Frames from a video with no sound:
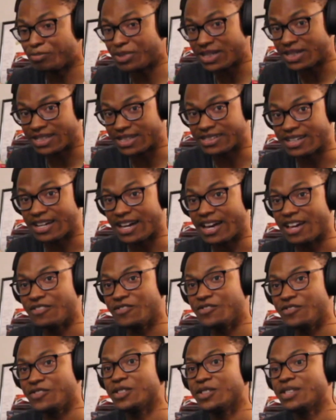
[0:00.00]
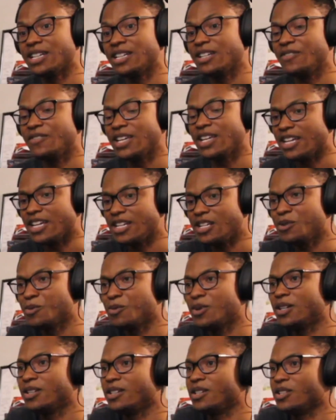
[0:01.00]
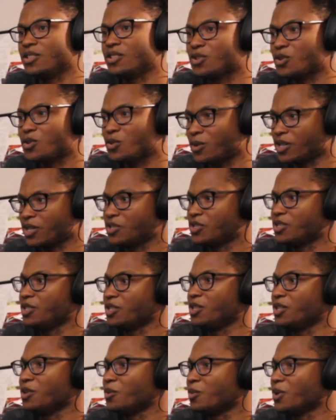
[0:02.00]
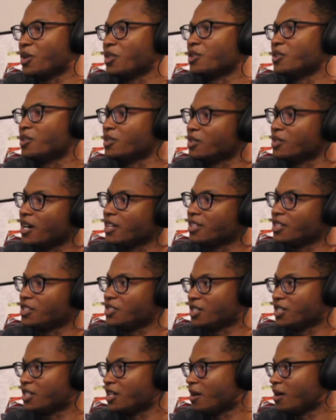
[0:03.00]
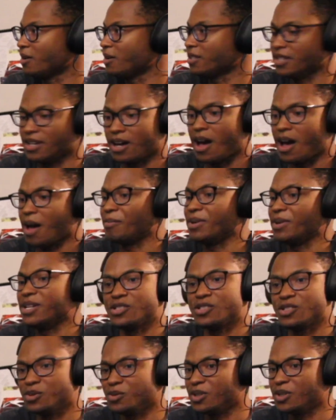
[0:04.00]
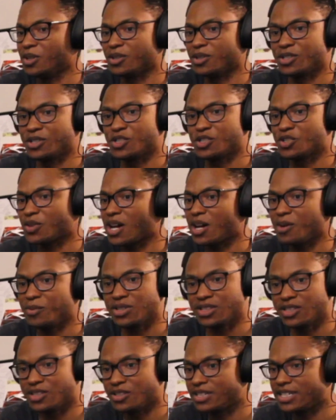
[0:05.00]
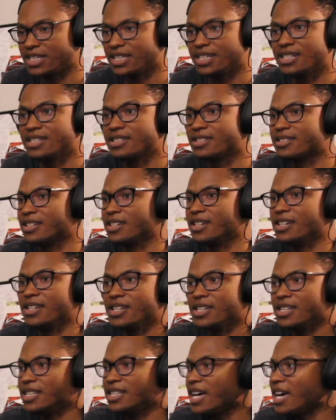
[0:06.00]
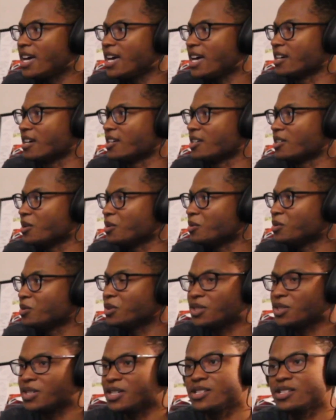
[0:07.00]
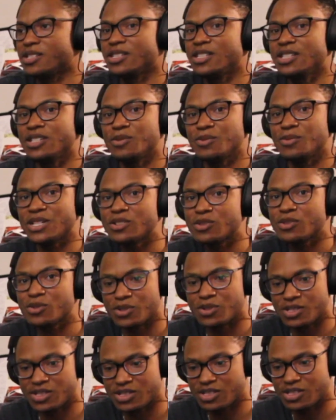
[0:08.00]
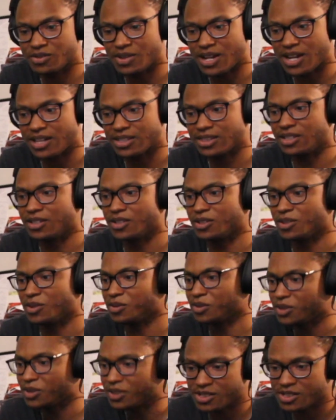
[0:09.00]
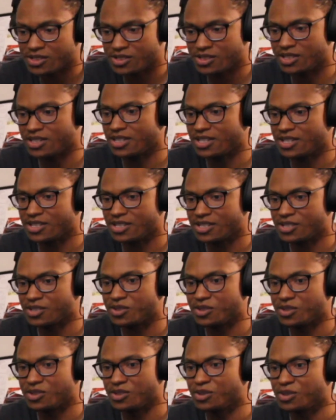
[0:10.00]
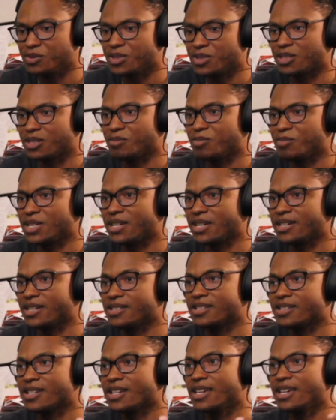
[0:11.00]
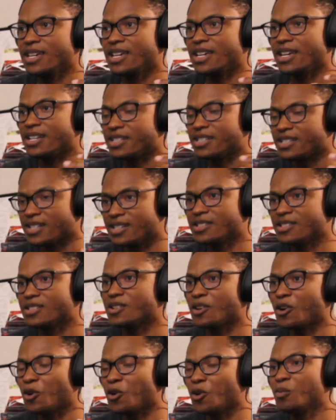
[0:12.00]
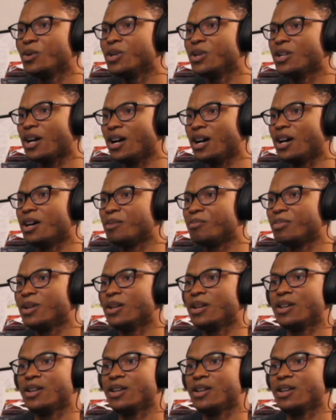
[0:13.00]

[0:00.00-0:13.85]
But I feel that if anyone is questioning whether or not they should hop into it or try it with their kids, go look into the resources that are out there. Go look into the things that you can do with it, because it does open up